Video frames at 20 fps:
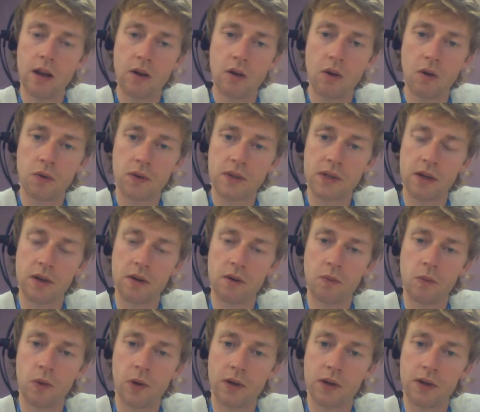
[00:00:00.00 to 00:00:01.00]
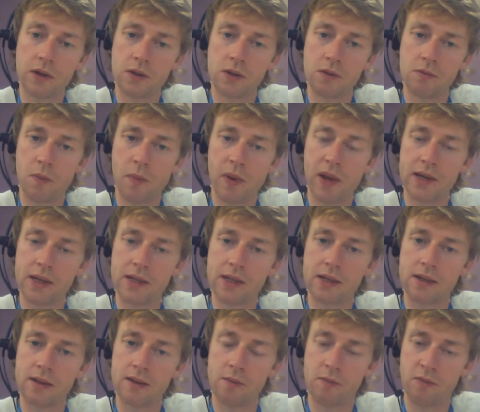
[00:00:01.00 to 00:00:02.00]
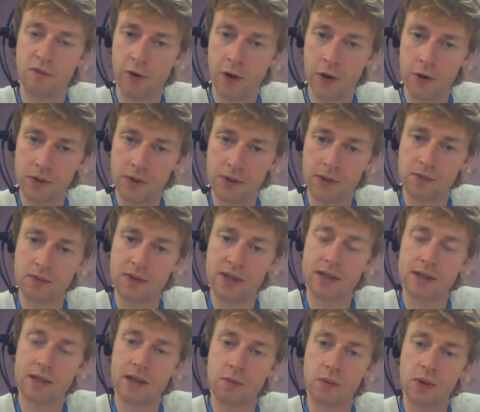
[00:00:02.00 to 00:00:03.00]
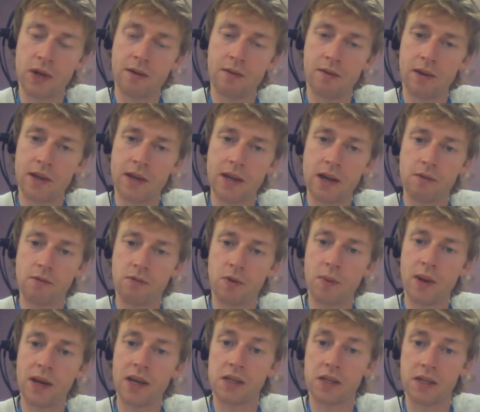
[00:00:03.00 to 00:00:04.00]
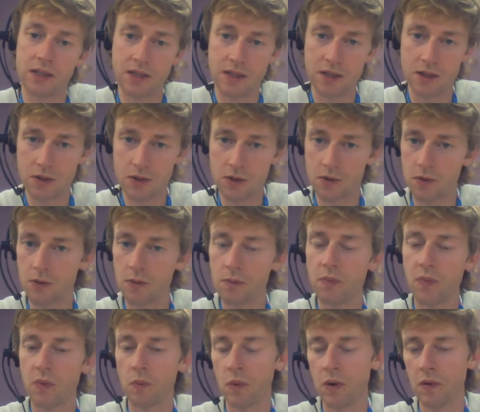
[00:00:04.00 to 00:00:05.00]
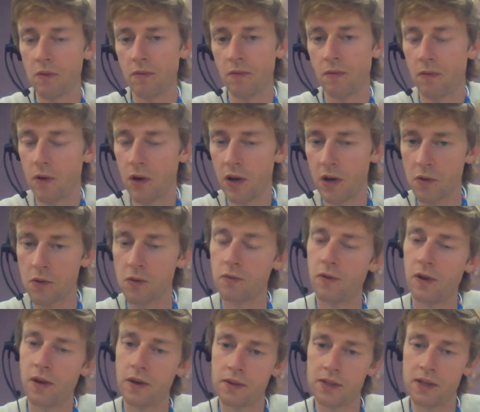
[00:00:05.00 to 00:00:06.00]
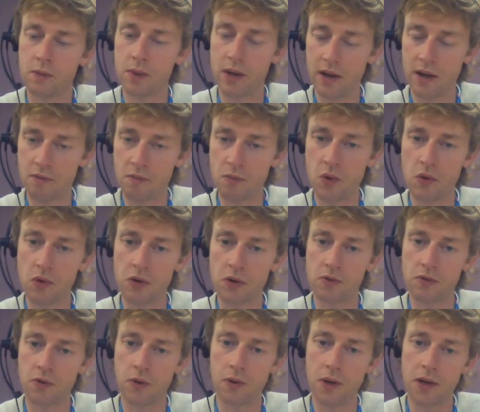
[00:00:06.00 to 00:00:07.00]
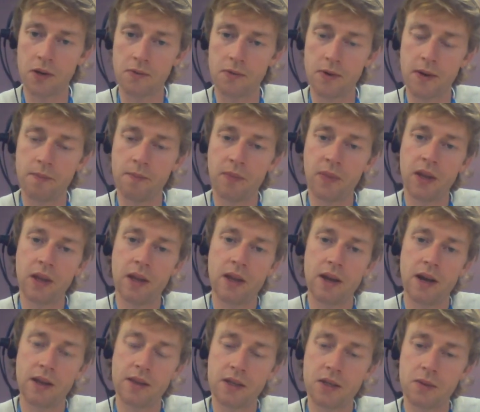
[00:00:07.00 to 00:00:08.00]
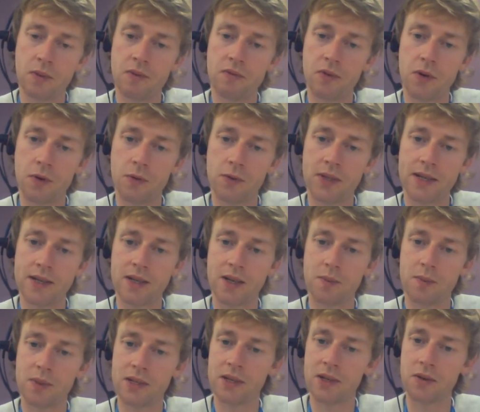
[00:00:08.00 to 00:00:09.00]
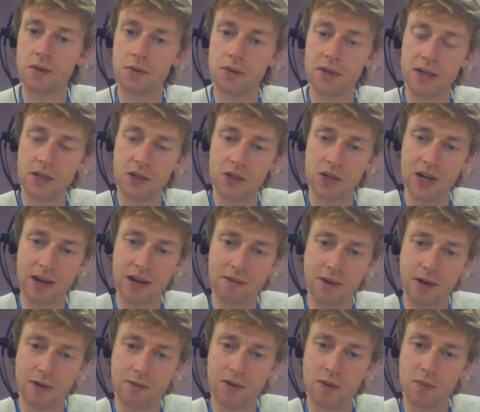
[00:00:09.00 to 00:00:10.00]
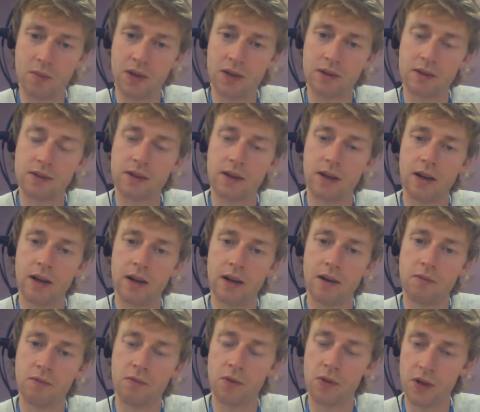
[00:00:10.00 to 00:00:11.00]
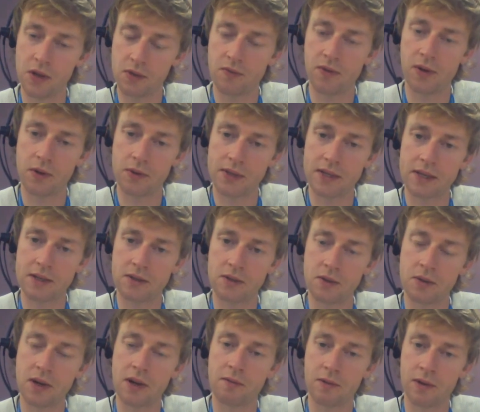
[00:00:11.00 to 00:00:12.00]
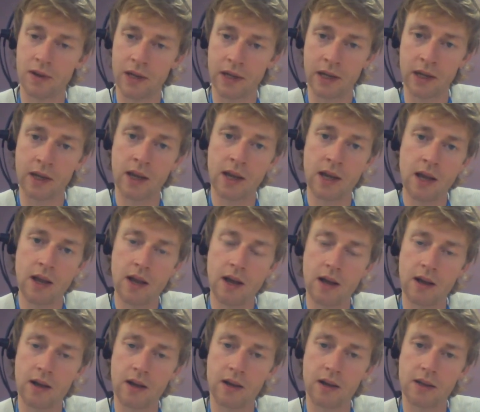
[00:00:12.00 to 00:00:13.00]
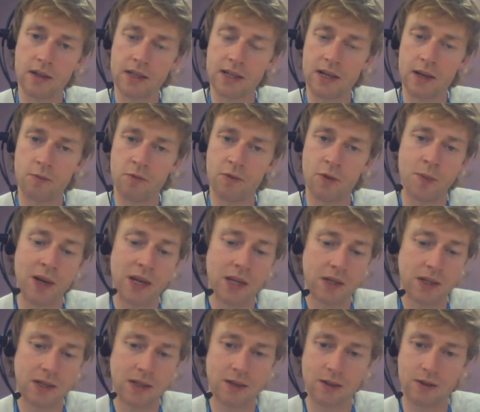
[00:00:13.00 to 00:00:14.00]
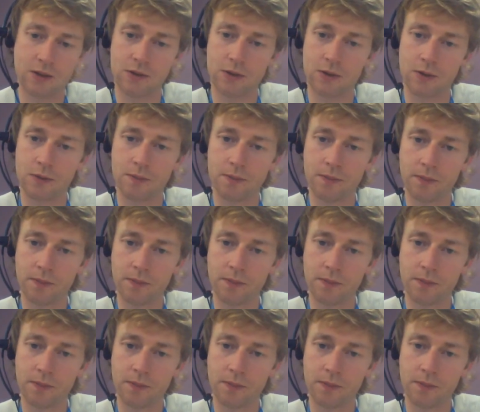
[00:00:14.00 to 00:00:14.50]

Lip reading: Also, we're looking to replace the flows of data that we currently get from NHS Digital with local flows that we have more control over. And this will involve setting up a single data sharing agreement for those flows that do currently stem from NHS Digital.